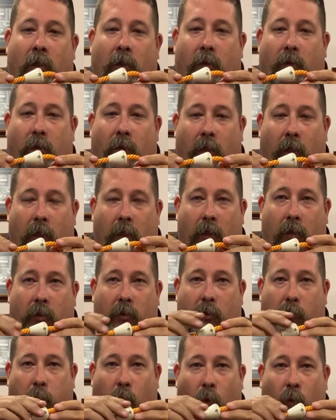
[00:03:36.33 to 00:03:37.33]

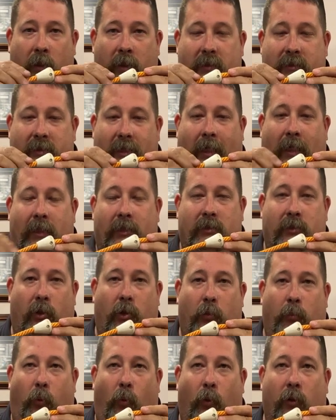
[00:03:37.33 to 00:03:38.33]
the pointed side is
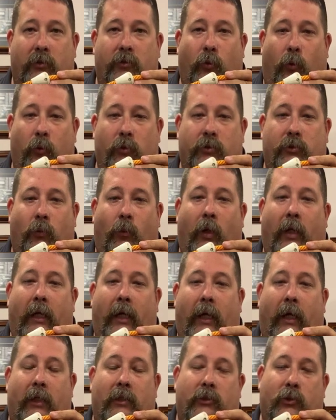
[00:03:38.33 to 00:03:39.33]
going to point towards the
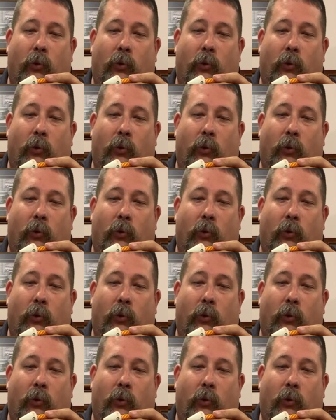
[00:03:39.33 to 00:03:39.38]
way out.